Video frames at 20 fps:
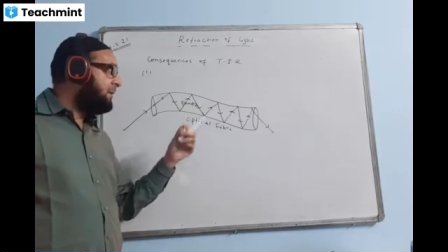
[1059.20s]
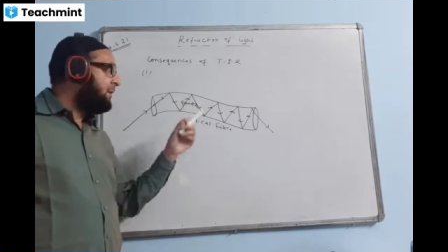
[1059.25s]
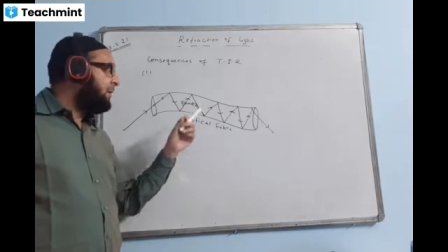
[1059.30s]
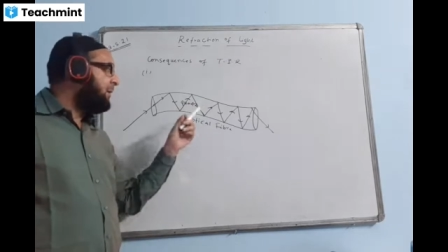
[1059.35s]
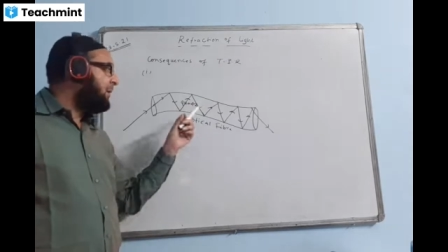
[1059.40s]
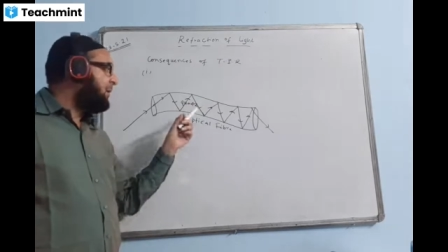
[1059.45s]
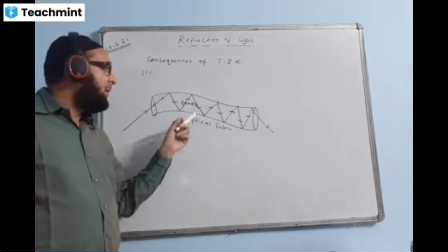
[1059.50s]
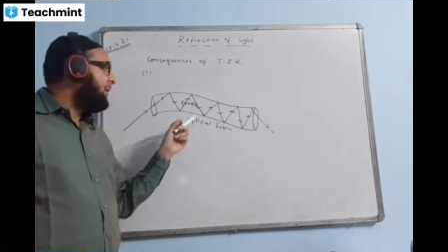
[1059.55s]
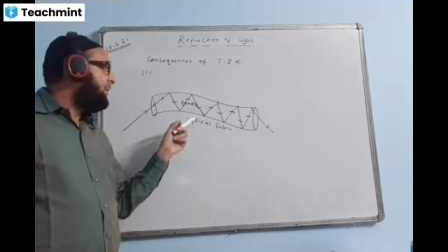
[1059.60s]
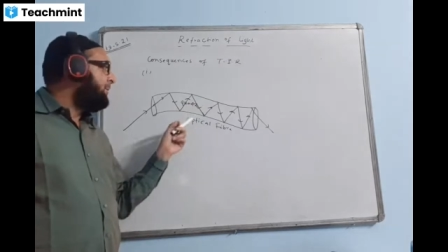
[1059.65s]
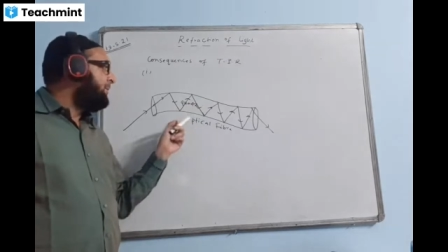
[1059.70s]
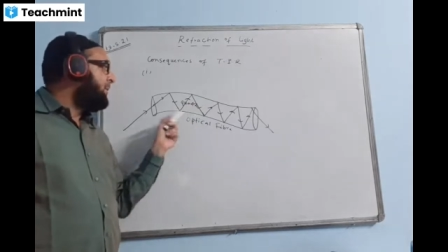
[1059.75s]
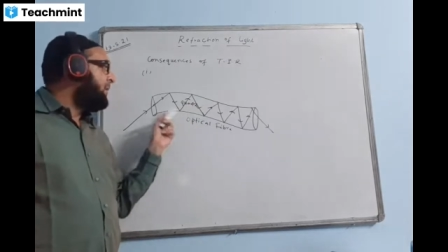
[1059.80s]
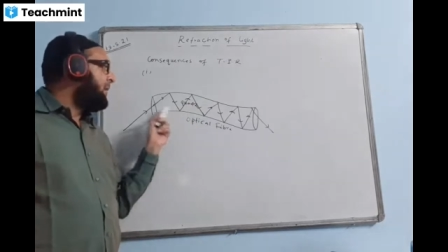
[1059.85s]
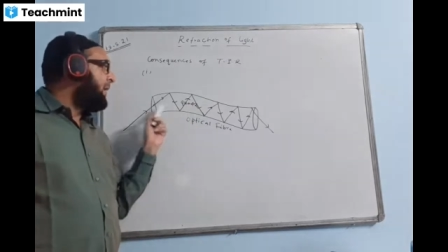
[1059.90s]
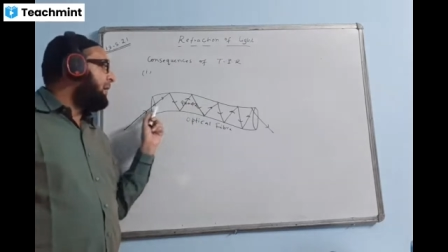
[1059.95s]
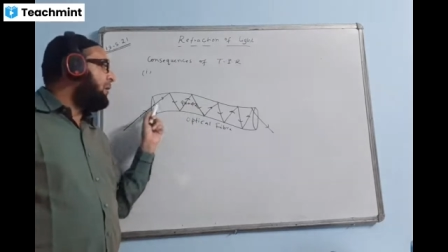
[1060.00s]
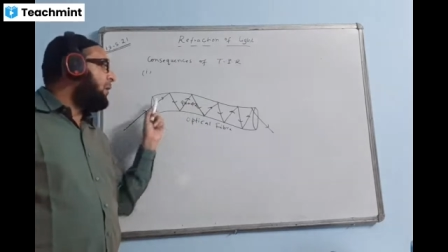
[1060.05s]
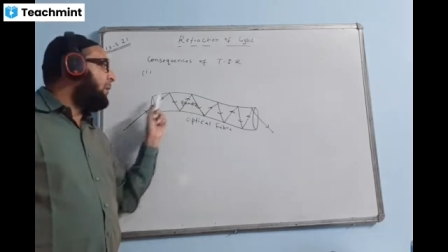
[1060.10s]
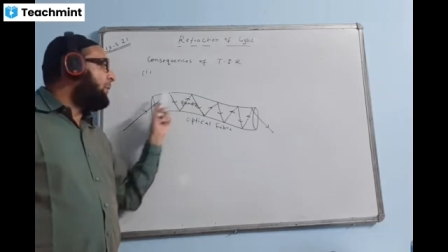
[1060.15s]
optical
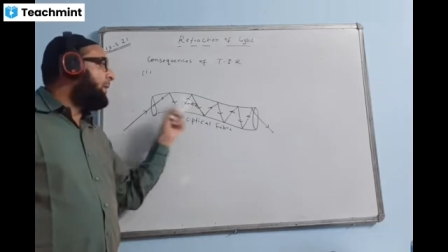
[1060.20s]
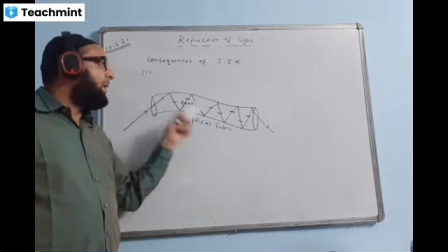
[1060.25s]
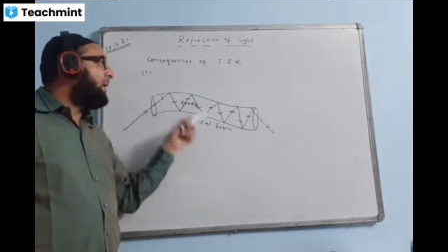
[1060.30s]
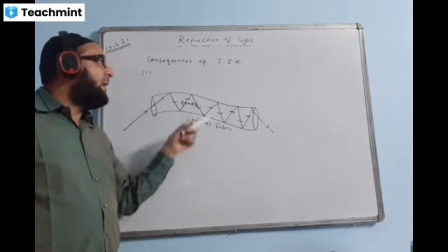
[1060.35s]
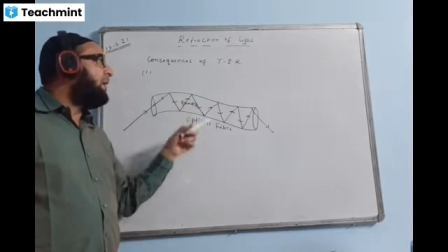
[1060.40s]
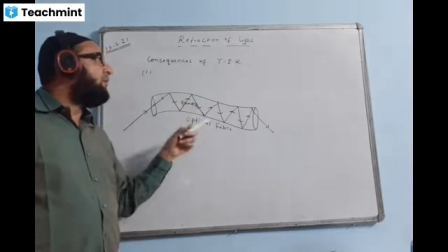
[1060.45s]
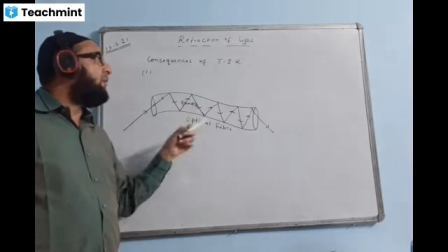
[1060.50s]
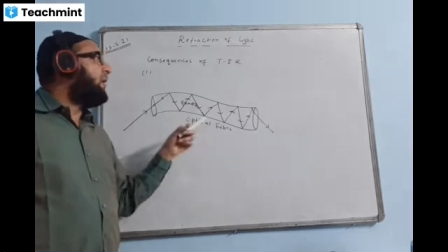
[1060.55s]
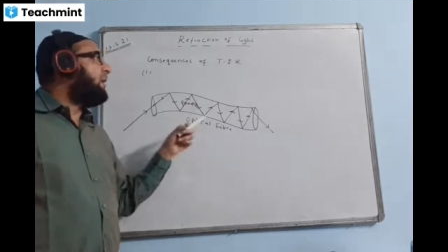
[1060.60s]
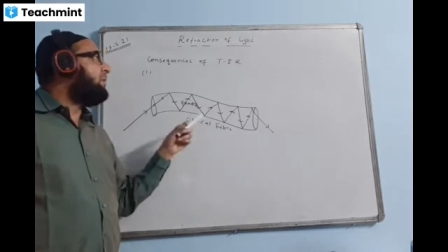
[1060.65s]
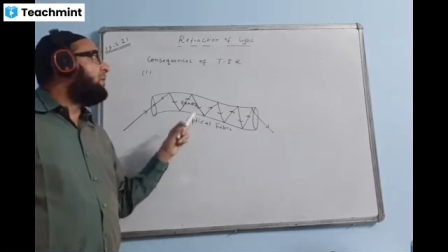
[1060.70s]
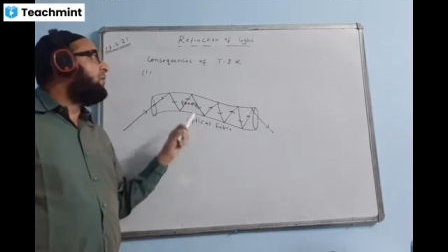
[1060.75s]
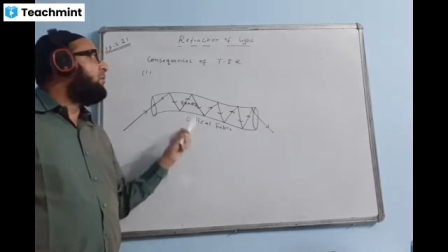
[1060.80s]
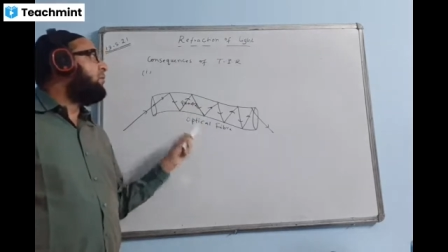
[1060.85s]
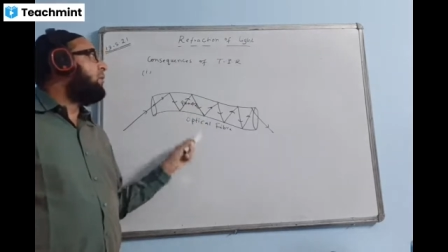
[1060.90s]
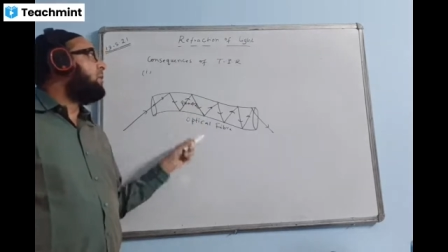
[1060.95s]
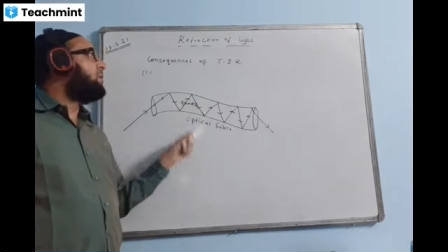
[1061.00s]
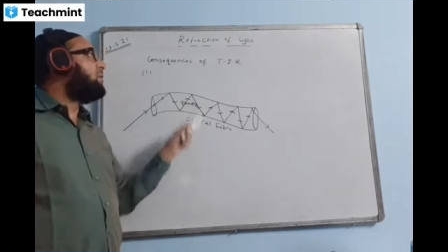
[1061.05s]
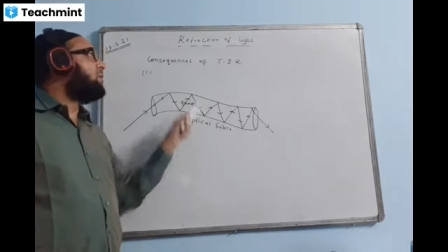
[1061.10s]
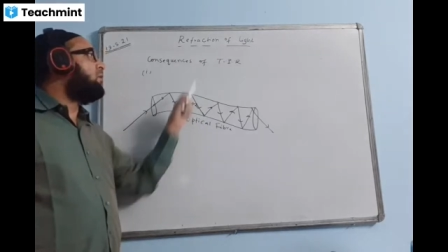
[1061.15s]
fiber works on the
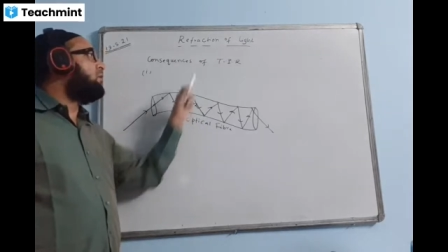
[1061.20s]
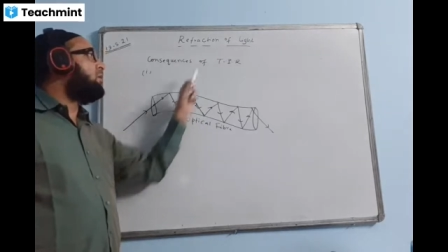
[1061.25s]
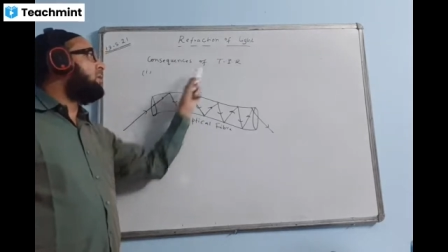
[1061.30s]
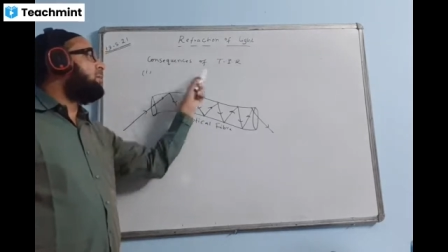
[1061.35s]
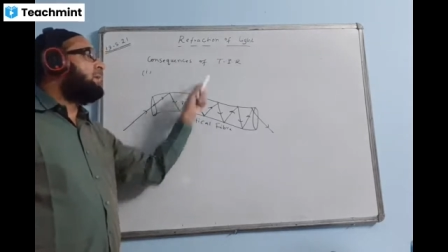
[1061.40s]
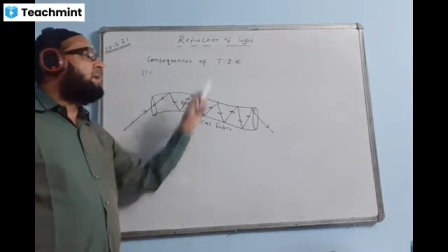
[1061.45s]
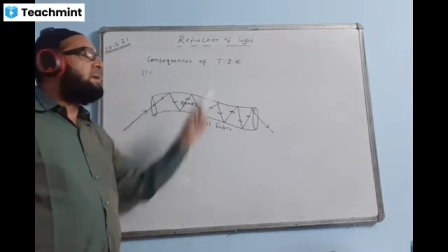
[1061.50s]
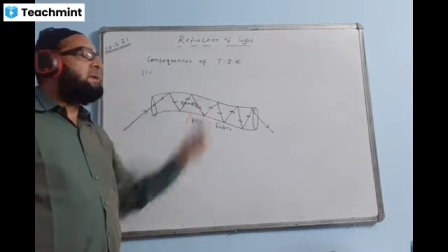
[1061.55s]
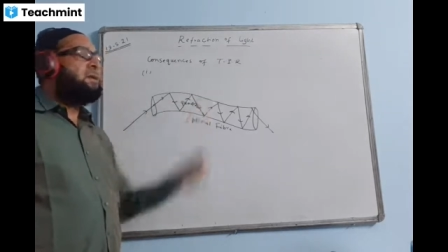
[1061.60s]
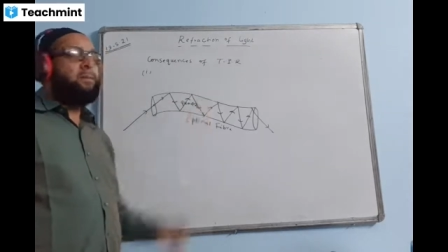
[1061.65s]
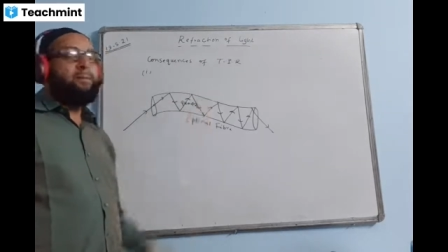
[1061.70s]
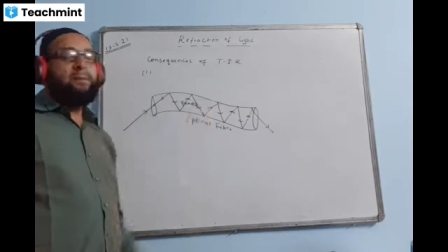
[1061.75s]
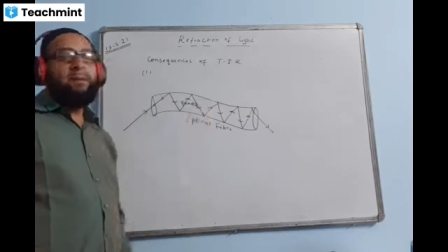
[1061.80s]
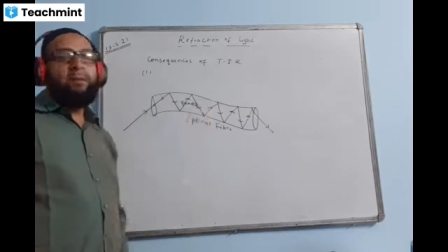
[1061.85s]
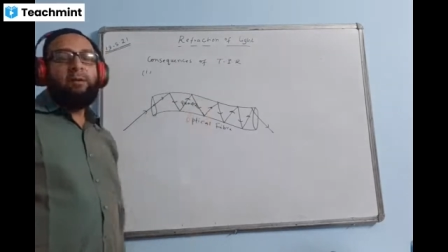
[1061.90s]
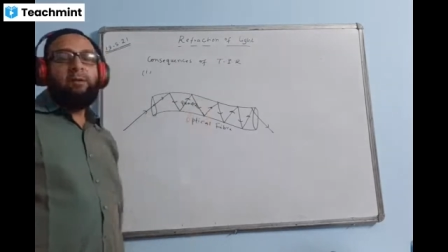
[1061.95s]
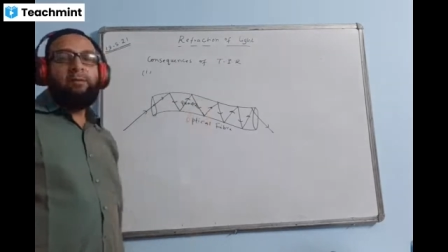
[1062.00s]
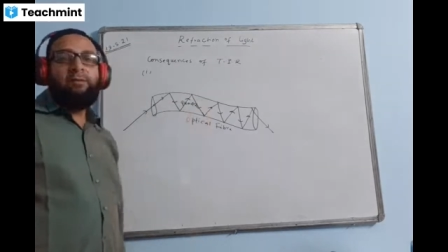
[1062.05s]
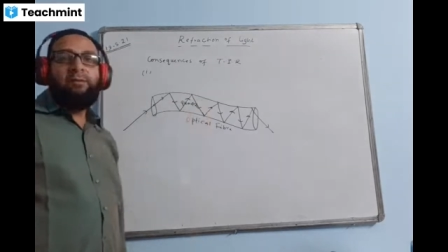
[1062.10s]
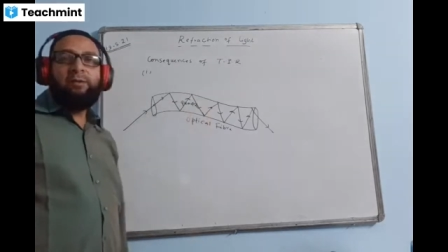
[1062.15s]
principle of total
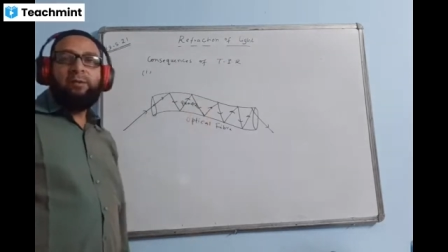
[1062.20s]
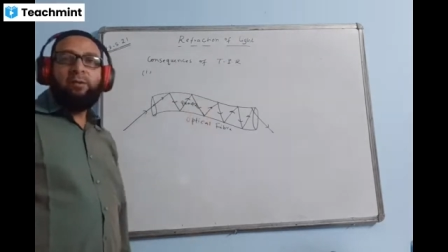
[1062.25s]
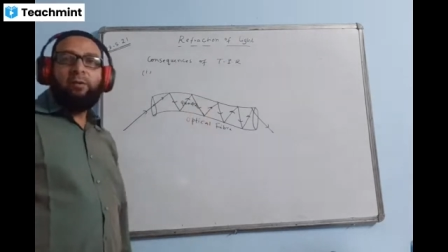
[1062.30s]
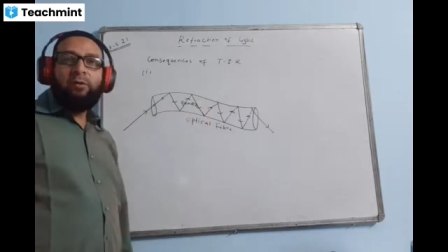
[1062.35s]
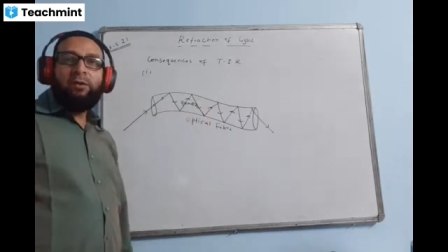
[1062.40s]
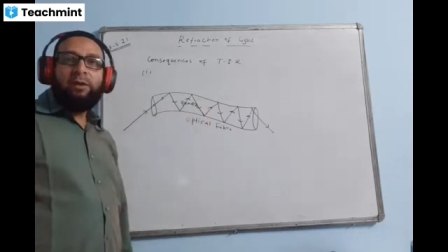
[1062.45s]
internal.